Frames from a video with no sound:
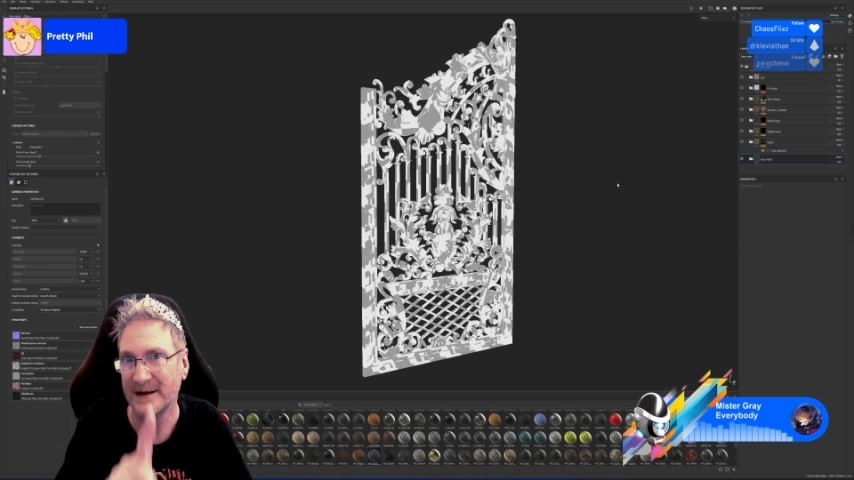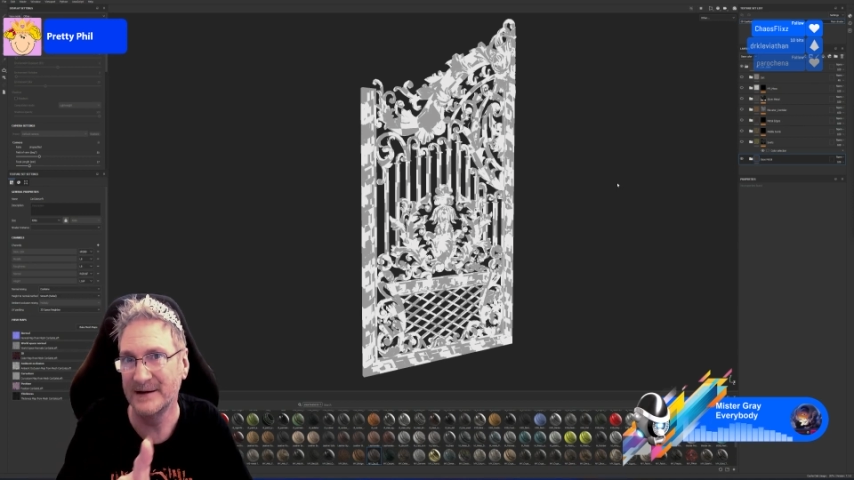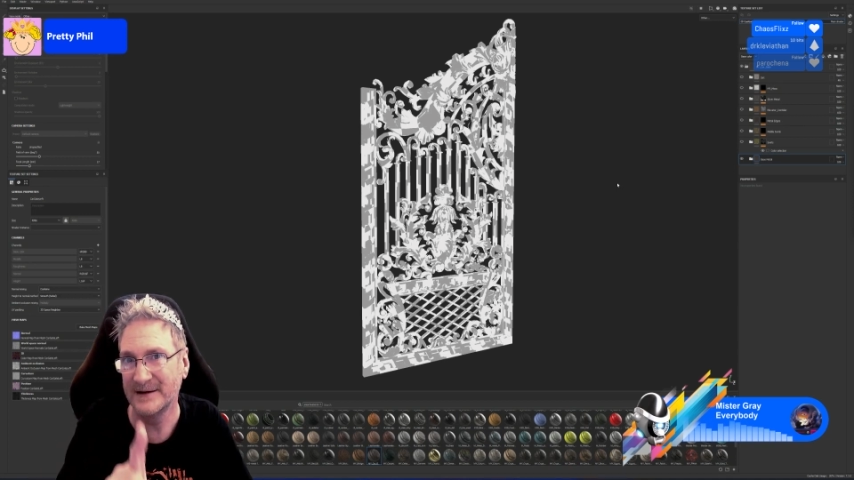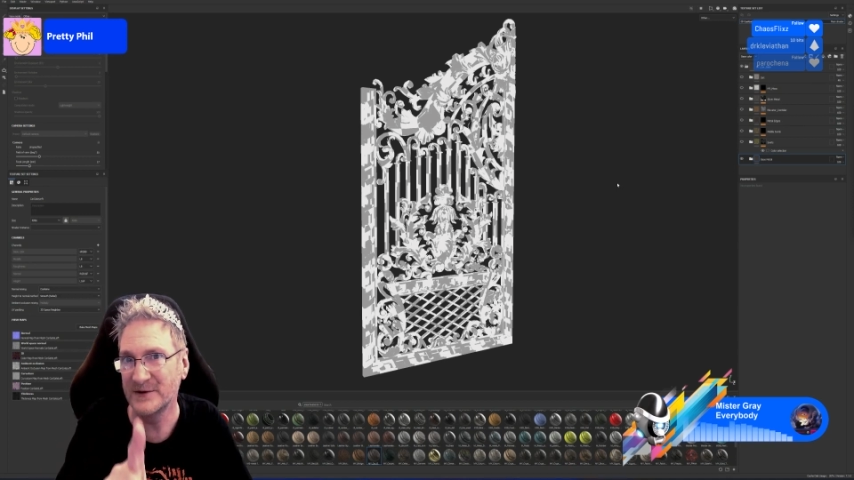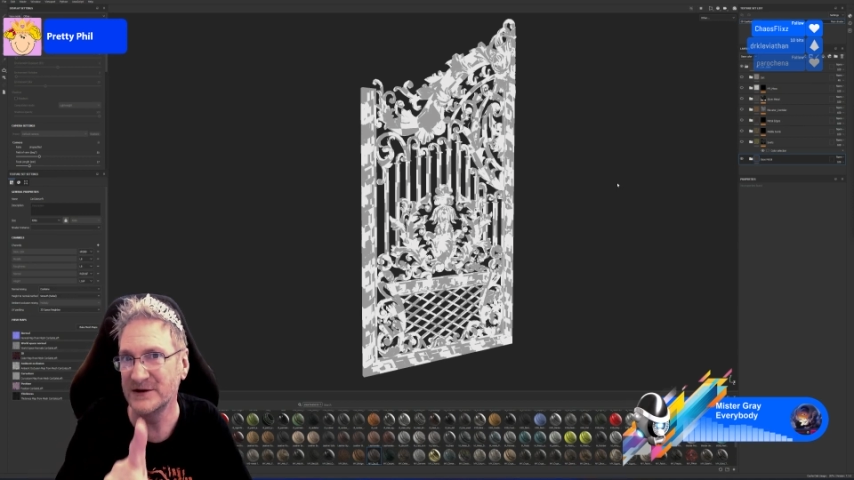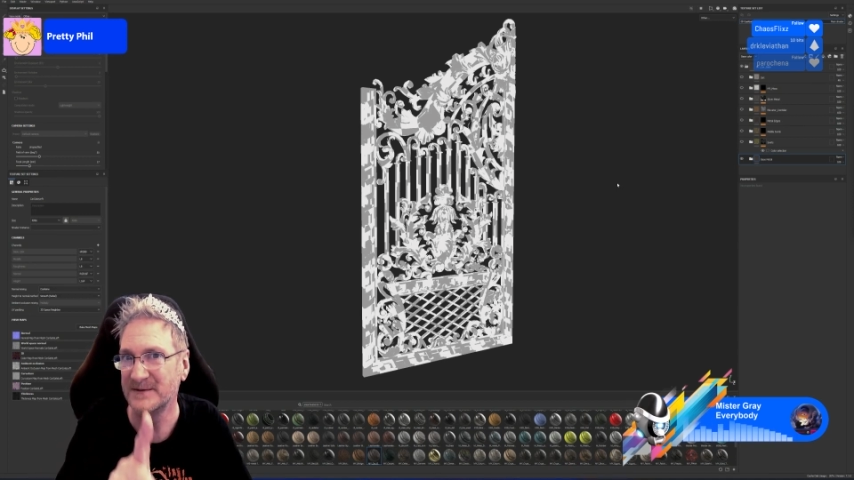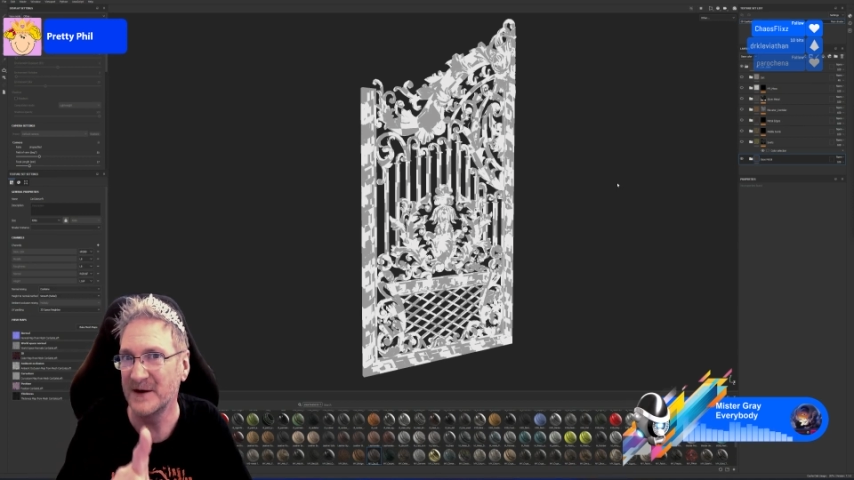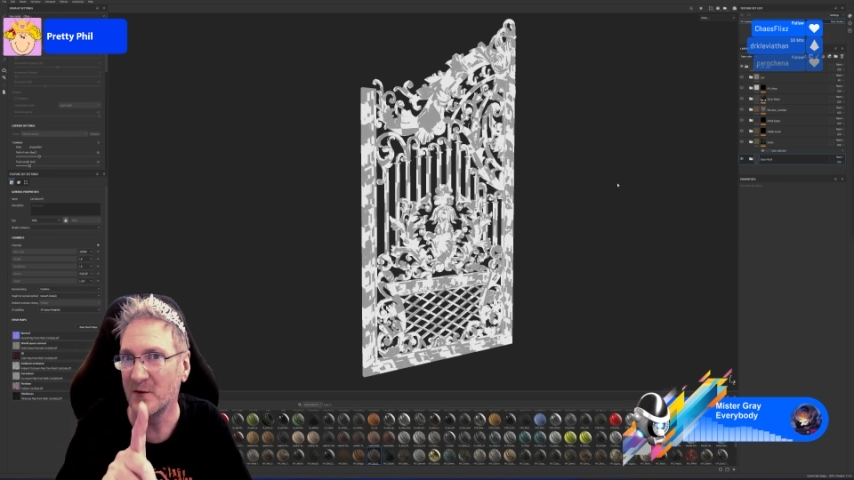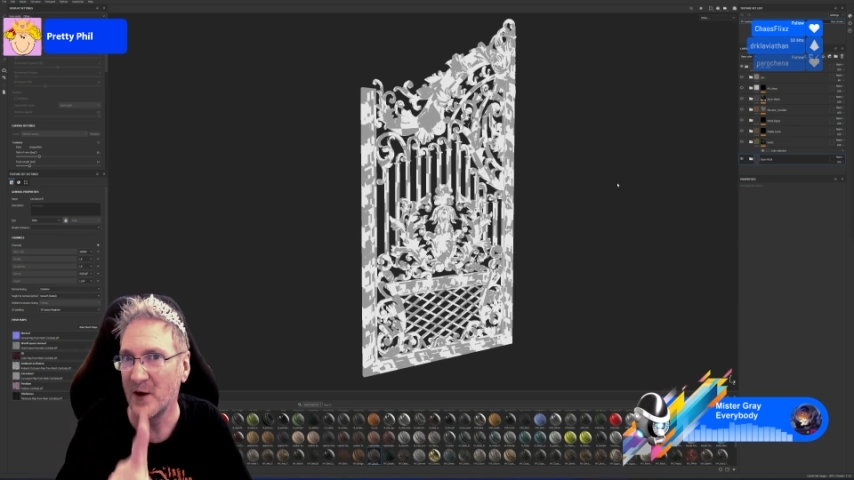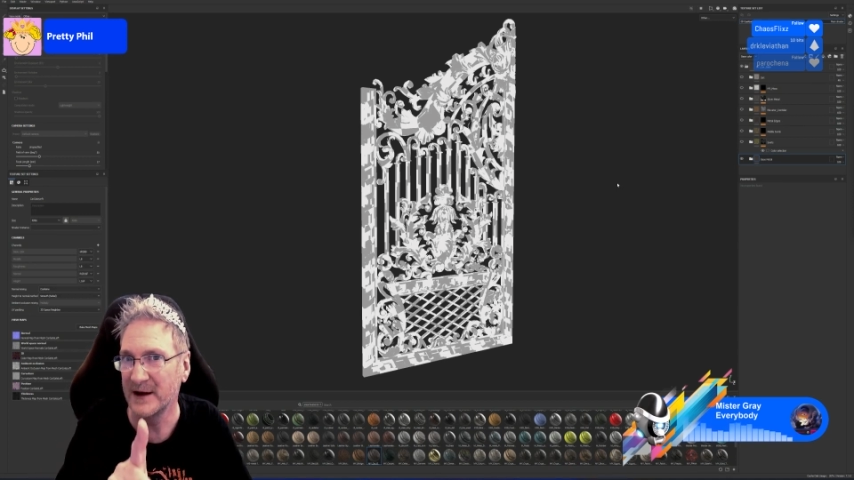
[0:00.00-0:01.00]
That's what you
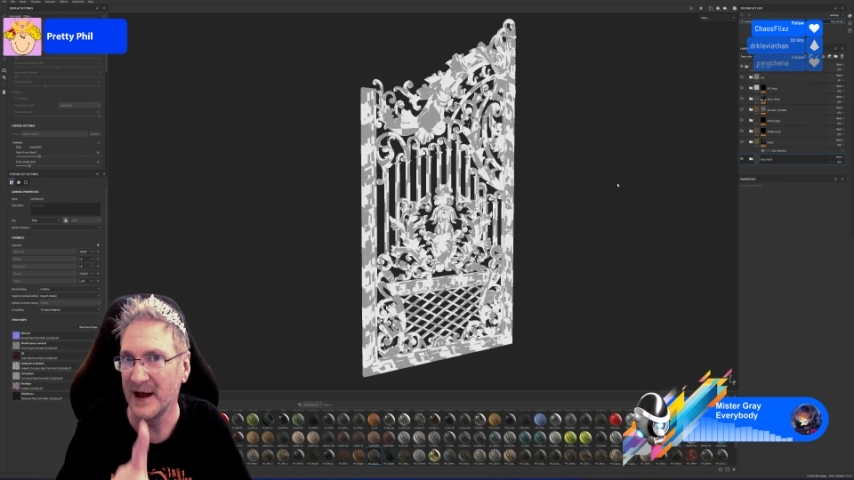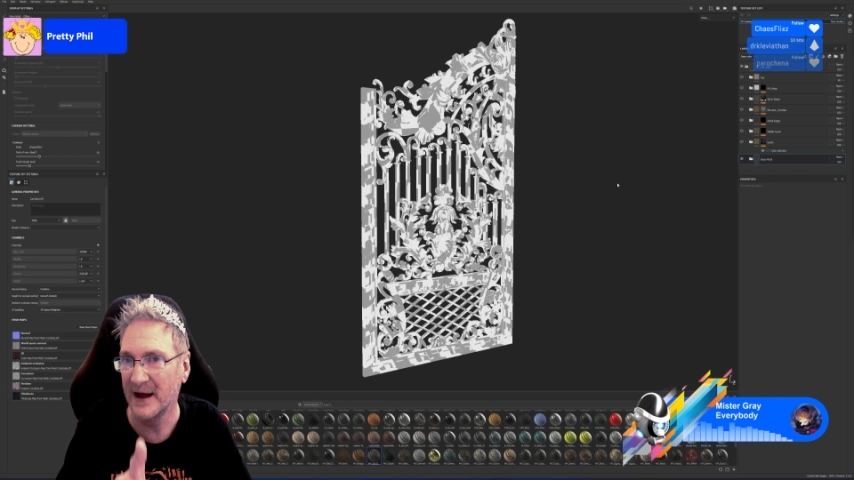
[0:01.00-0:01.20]
spent on one